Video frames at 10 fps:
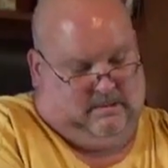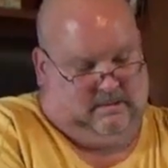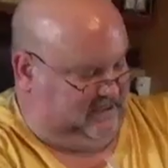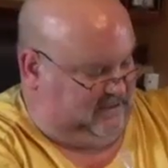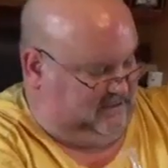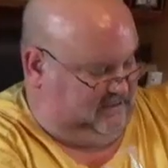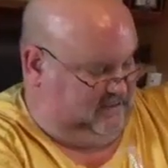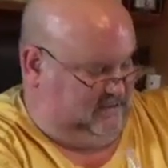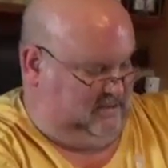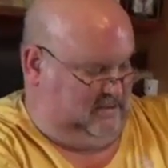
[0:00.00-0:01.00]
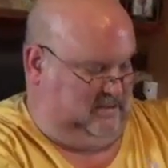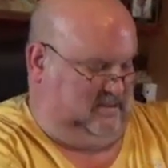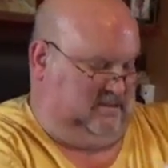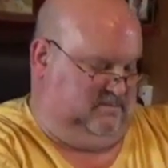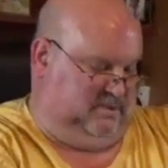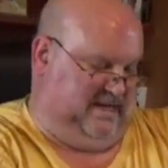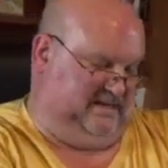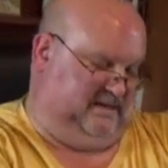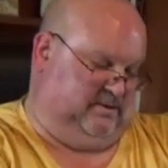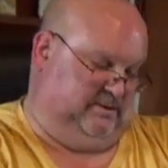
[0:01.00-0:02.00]
the
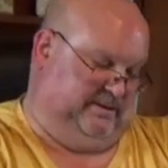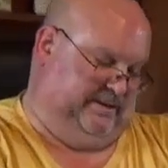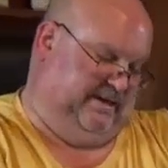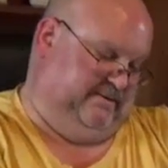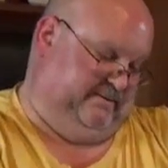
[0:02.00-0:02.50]
plastic holder down.